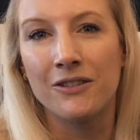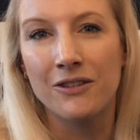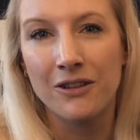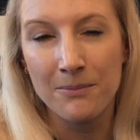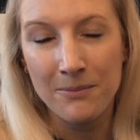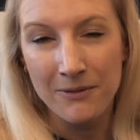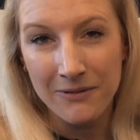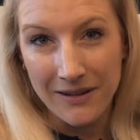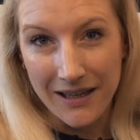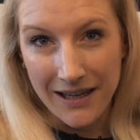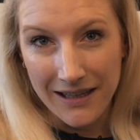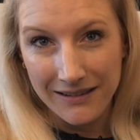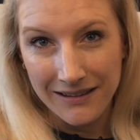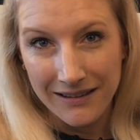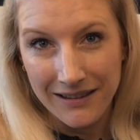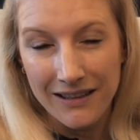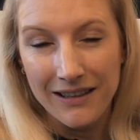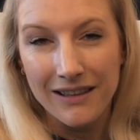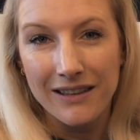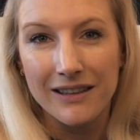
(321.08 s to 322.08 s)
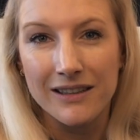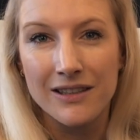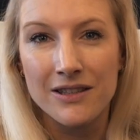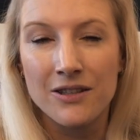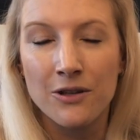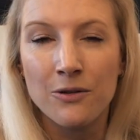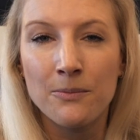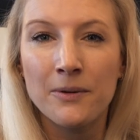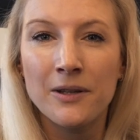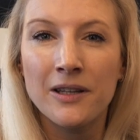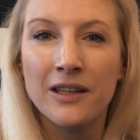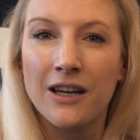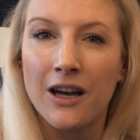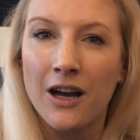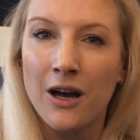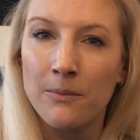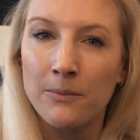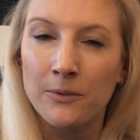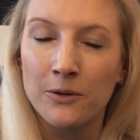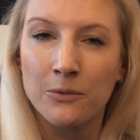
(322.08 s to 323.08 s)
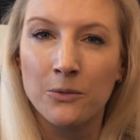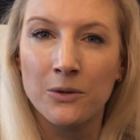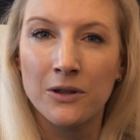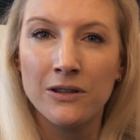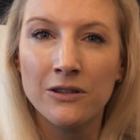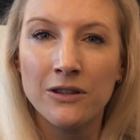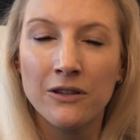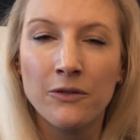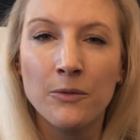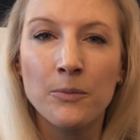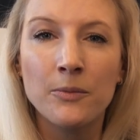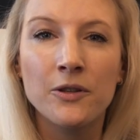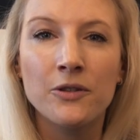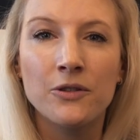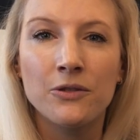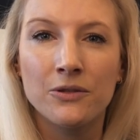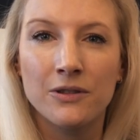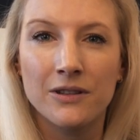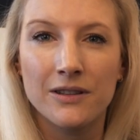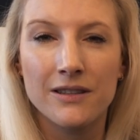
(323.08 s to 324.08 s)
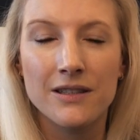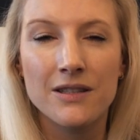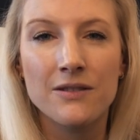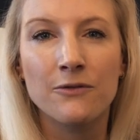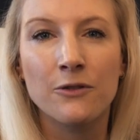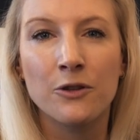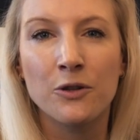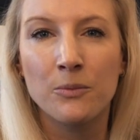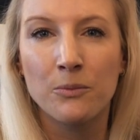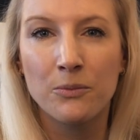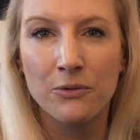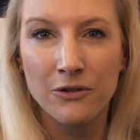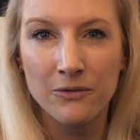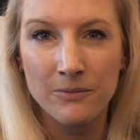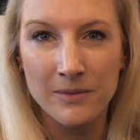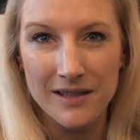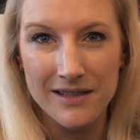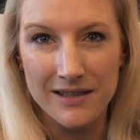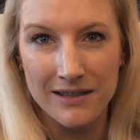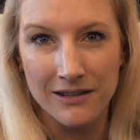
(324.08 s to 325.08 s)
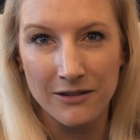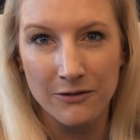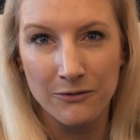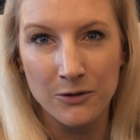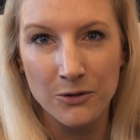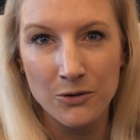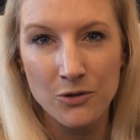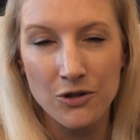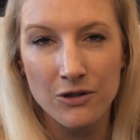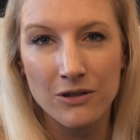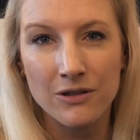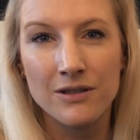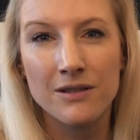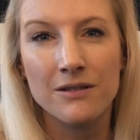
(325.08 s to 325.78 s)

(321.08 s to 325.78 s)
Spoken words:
On top of that, it's opening up the world of opportunities for improvements in the future,